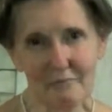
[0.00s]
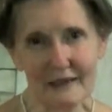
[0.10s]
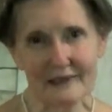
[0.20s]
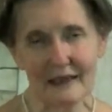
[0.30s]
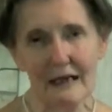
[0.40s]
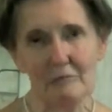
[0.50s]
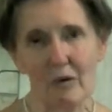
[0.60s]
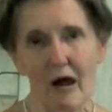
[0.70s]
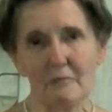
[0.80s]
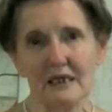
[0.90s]
My son
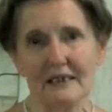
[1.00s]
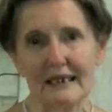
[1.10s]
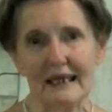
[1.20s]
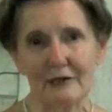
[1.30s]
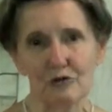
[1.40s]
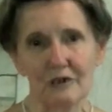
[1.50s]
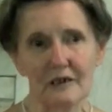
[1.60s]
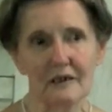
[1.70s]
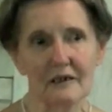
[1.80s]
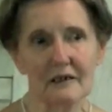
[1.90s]
bought me an electric
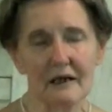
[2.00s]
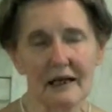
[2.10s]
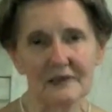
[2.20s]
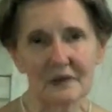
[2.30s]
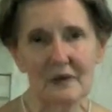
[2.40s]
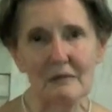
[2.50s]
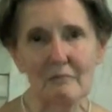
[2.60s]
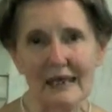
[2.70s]
ice cream